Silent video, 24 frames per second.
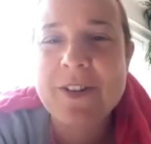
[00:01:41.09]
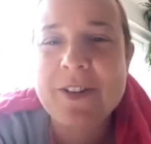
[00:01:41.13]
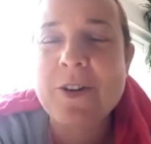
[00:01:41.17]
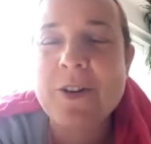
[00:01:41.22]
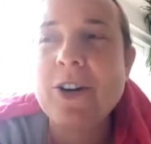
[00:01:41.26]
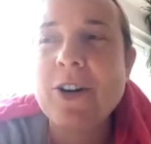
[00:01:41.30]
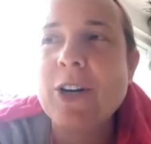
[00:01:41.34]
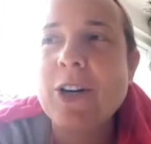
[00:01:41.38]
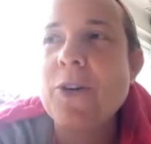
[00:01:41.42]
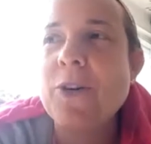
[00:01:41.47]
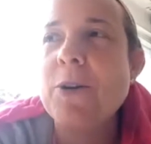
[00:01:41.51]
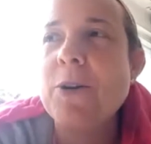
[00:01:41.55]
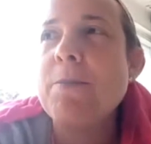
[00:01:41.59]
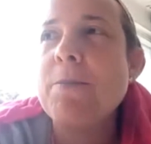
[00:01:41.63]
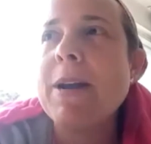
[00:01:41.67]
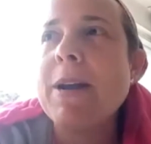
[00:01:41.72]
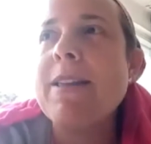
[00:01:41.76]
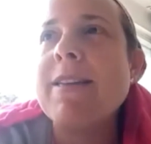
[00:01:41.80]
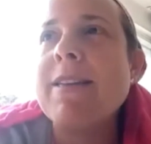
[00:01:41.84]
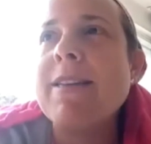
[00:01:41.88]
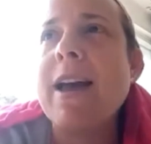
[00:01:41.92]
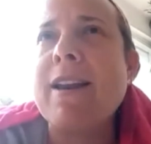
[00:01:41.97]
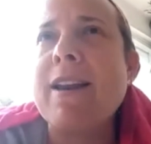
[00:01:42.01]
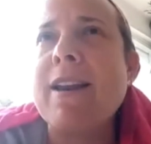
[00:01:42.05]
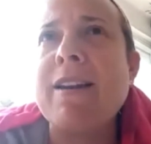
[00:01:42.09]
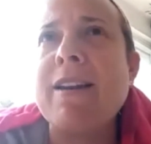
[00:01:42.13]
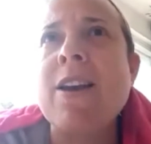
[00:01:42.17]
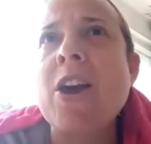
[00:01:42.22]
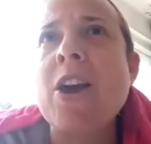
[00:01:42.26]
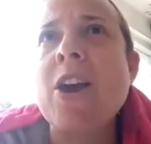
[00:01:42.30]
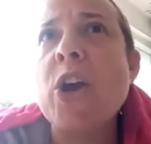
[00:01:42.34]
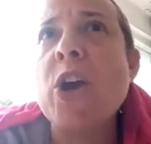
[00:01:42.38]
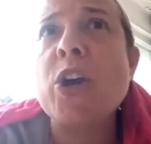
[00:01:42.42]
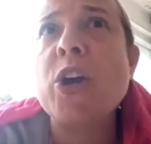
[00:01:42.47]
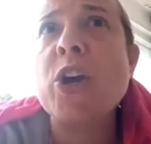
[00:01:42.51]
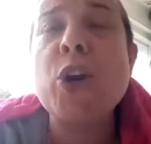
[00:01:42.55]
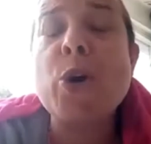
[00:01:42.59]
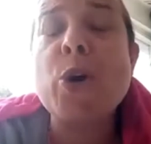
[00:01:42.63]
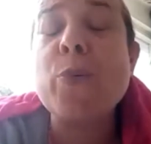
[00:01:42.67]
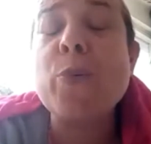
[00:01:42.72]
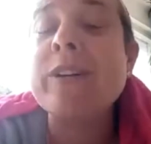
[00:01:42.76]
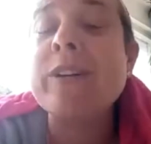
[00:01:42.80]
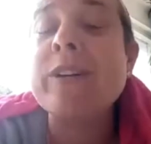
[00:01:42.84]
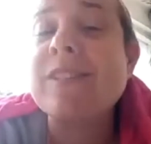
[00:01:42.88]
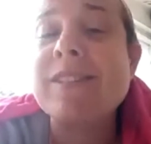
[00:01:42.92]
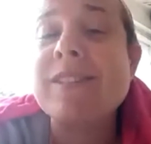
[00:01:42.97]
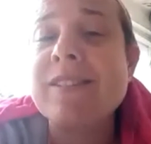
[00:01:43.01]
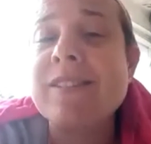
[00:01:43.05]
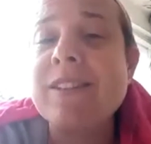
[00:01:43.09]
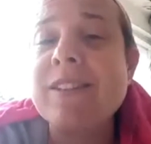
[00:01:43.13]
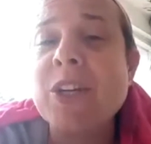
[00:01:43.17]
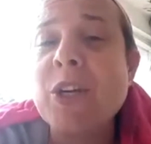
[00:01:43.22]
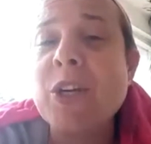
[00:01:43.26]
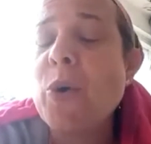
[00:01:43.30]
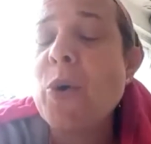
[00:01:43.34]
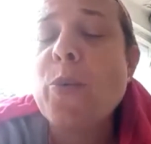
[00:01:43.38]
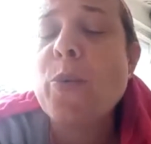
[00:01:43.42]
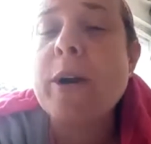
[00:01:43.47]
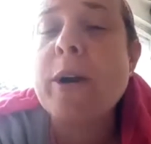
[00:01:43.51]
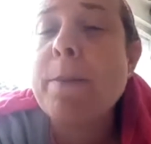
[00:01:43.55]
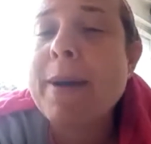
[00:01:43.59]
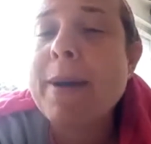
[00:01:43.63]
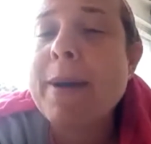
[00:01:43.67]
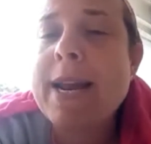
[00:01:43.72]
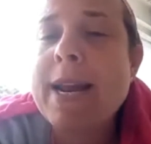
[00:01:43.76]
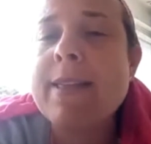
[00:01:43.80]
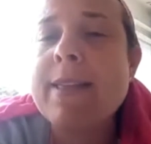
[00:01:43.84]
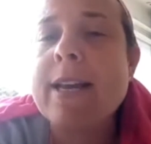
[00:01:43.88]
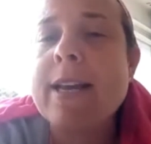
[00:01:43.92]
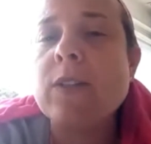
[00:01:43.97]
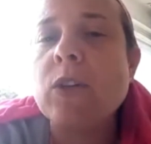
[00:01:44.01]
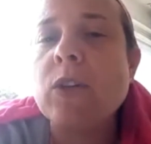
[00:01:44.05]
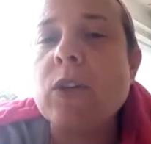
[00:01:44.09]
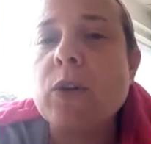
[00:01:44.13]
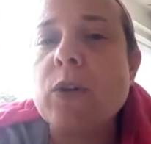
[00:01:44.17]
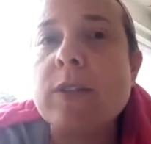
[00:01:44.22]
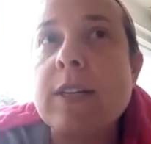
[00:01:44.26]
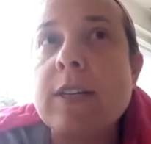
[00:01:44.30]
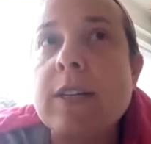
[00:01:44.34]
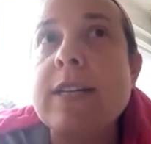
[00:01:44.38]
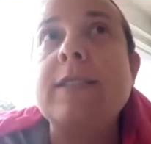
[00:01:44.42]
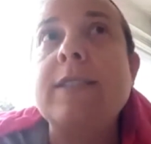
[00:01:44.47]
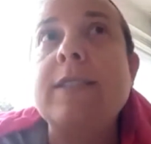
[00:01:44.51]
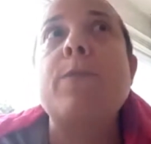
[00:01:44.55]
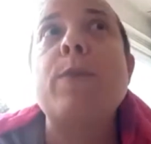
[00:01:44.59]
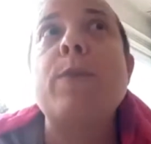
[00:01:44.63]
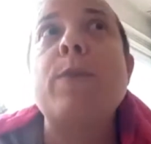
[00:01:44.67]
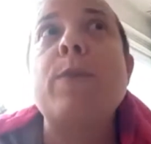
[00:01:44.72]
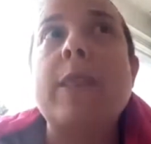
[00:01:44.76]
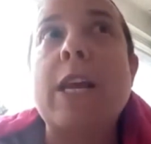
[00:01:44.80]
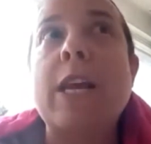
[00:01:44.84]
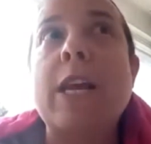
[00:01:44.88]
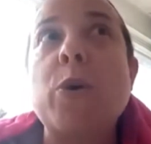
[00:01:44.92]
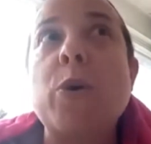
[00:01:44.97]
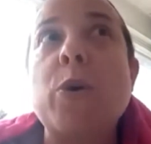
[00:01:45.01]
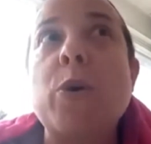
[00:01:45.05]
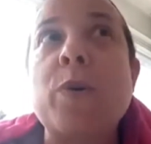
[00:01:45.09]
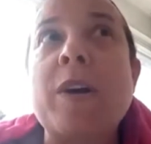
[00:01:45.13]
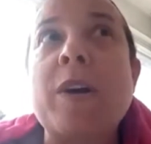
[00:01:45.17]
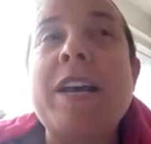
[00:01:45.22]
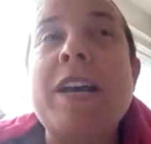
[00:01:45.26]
Or it could be that you don't want to be there. So you see someone that you